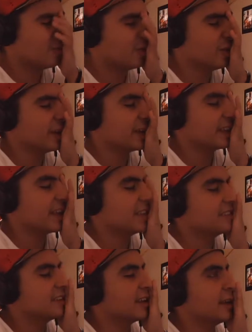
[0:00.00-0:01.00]
Like
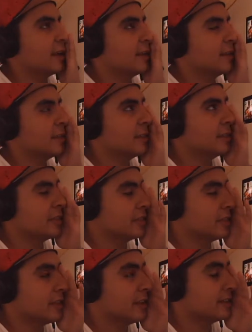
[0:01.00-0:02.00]
that's that,
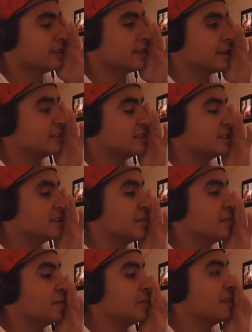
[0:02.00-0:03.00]
that's that
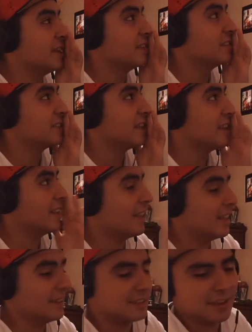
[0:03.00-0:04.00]
sim. It's that
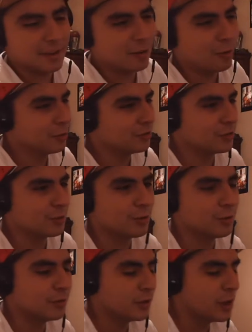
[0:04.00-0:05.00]
that's that old school
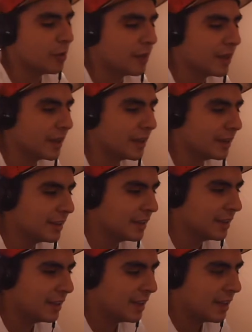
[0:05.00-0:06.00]
flow, man.
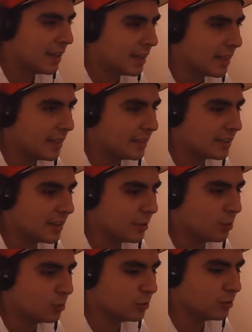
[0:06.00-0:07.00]
That's that
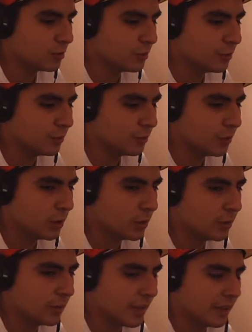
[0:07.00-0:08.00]
old school
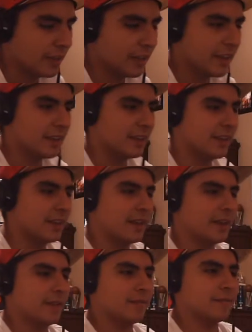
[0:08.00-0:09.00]
flow, and like,
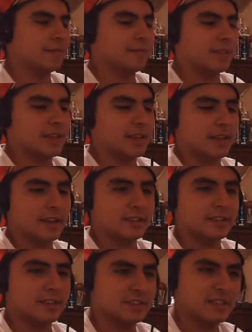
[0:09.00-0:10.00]
he, it's
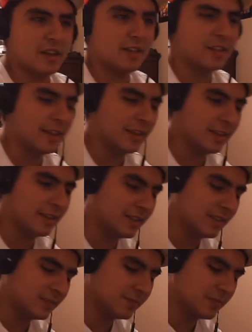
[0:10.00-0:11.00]
it's not like
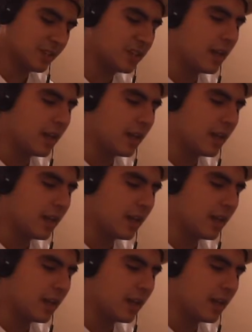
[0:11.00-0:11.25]
he